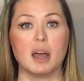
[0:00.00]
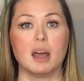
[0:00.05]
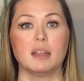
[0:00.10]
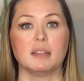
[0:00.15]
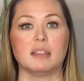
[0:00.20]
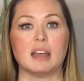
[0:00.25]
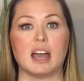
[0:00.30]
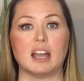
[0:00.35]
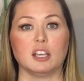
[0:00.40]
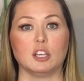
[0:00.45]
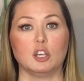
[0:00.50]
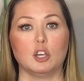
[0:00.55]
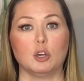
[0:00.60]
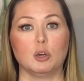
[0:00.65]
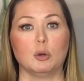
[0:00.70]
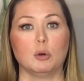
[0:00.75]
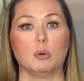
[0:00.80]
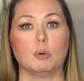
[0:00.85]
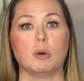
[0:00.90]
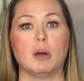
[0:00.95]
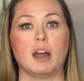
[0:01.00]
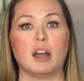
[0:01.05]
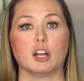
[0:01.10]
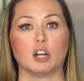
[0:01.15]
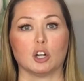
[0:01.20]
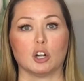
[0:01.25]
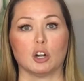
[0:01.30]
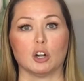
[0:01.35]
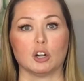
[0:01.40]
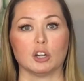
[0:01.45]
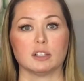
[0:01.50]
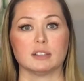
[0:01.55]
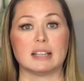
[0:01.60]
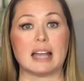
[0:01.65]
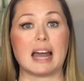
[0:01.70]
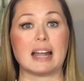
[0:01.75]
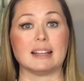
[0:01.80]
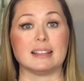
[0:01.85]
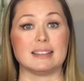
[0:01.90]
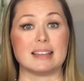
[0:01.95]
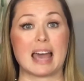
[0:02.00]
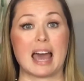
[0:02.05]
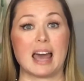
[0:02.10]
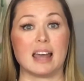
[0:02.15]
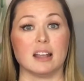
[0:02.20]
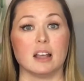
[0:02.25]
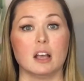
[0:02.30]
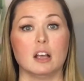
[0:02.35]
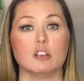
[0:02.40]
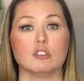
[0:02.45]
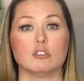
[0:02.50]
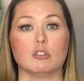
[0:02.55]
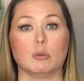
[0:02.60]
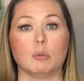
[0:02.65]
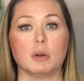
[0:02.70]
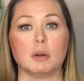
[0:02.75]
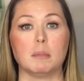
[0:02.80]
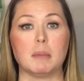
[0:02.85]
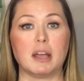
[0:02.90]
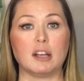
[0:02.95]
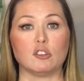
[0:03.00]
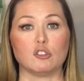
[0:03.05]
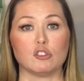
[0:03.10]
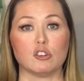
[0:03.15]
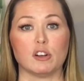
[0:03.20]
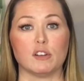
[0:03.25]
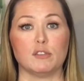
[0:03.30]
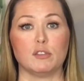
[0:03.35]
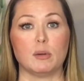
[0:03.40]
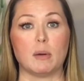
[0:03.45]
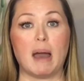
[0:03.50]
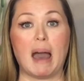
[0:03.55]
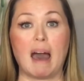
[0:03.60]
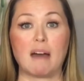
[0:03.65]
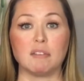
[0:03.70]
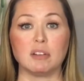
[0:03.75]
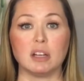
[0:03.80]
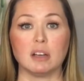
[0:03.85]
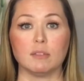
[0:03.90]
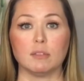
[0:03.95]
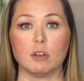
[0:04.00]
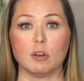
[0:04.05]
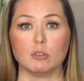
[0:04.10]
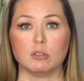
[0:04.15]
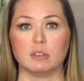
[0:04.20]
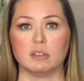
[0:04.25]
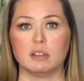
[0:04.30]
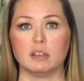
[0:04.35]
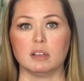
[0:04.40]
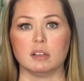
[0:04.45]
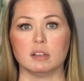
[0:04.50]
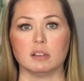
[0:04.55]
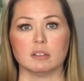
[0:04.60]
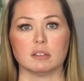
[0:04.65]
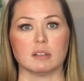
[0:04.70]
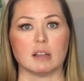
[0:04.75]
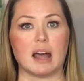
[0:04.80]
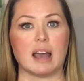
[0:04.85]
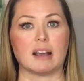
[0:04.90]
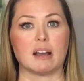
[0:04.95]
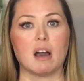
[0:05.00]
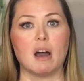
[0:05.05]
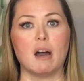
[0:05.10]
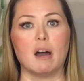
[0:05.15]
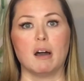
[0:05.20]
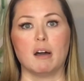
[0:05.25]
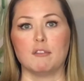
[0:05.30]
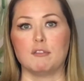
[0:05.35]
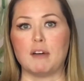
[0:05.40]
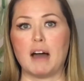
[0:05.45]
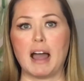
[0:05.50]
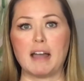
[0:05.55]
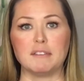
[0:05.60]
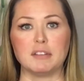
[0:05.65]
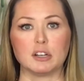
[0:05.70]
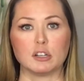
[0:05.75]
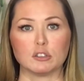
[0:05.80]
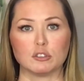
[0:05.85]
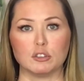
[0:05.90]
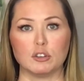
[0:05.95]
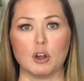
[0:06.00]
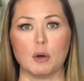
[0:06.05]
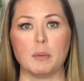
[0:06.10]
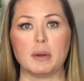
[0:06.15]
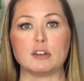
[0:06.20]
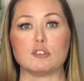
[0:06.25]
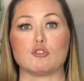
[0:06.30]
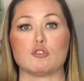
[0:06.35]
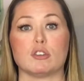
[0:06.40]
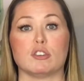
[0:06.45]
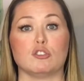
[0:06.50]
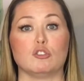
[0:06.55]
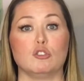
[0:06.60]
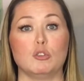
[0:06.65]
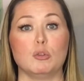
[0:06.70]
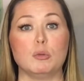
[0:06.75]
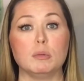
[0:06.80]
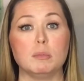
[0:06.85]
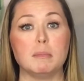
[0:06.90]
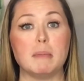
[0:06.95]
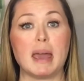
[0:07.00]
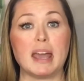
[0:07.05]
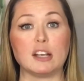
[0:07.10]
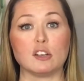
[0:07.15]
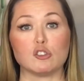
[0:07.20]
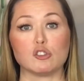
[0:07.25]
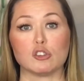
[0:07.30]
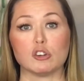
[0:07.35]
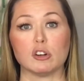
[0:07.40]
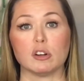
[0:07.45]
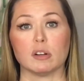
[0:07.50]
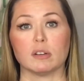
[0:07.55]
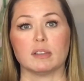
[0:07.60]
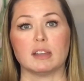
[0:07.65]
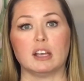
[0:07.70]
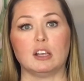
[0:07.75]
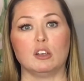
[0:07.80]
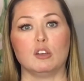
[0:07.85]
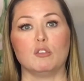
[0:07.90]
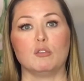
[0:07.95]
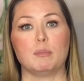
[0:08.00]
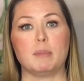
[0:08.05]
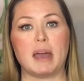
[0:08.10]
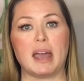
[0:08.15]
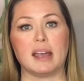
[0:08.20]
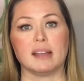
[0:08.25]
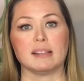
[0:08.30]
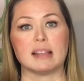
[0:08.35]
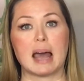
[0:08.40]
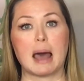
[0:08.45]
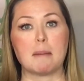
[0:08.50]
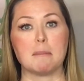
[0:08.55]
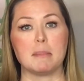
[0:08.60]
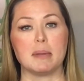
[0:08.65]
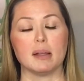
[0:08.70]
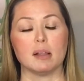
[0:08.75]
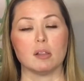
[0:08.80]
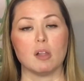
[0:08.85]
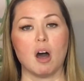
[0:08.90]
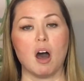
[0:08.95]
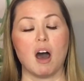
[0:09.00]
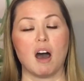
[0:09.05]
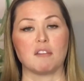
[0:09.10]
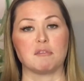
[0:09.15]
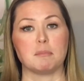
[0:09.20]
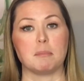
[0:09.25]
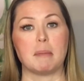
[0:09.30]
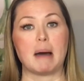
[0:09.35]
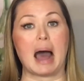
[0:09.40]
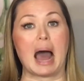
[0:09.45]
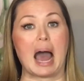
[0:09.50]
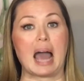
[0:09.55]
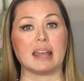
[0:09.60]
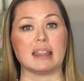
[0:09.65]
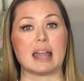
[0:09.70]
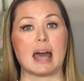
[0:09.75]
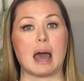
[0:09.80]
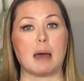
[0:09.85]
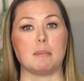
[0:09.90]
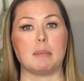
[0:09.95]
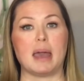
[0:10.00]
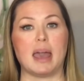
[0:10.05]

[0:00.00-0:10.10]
that you incurred that debt. So you want to make sure if you have any of those deals like 5 years no interest, you make sure that you've paid that bill off by that